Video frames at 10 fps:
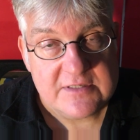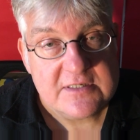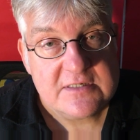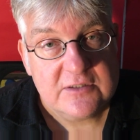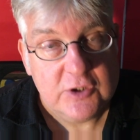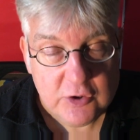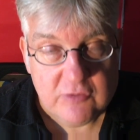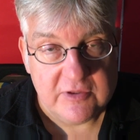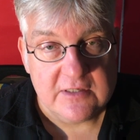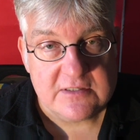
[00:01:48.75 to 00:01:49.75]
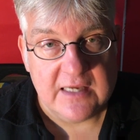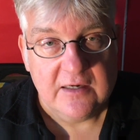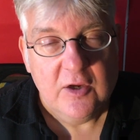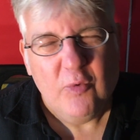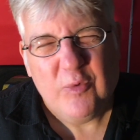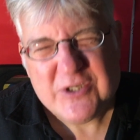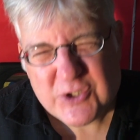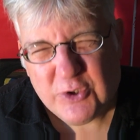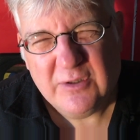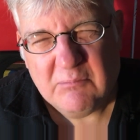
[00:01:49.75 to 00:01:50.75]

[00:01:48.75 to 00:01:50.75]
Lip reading: us to do things that we shouldn't